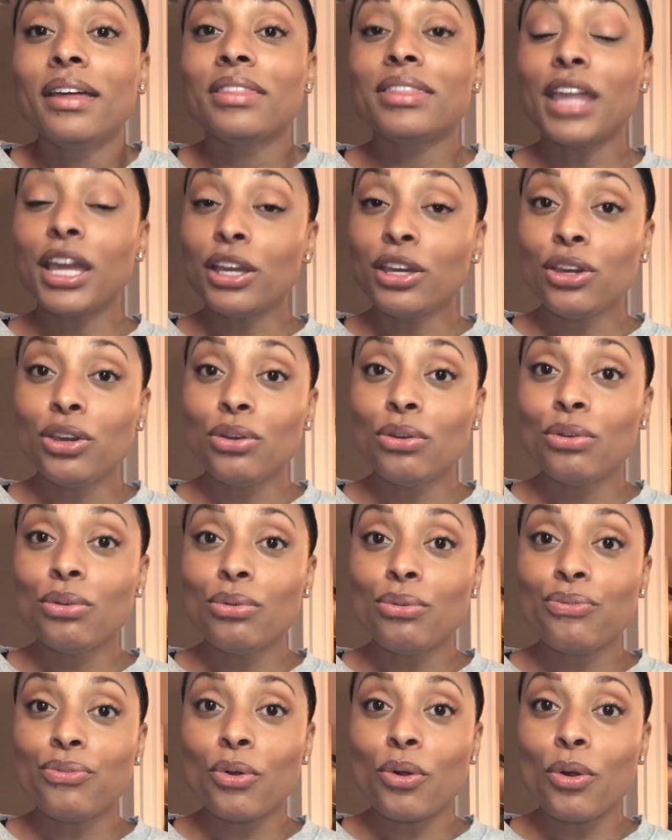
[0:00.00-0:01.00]
Thank
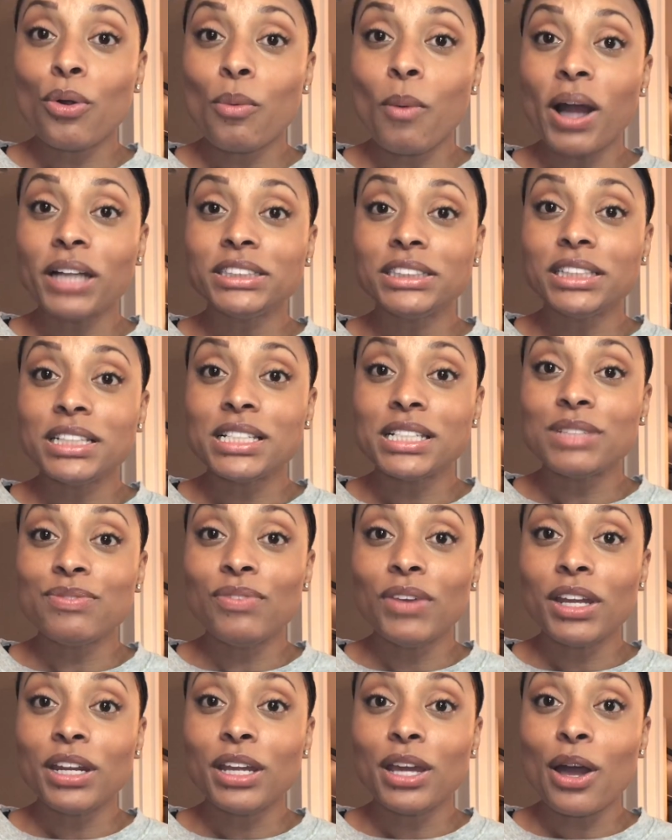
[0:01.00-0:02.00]
you for watching this
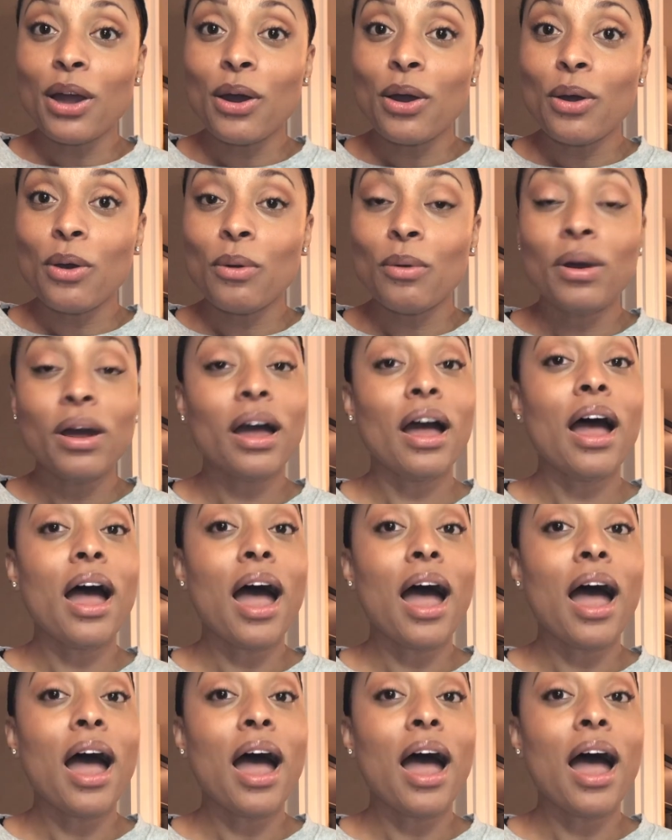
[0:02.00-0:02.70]
video.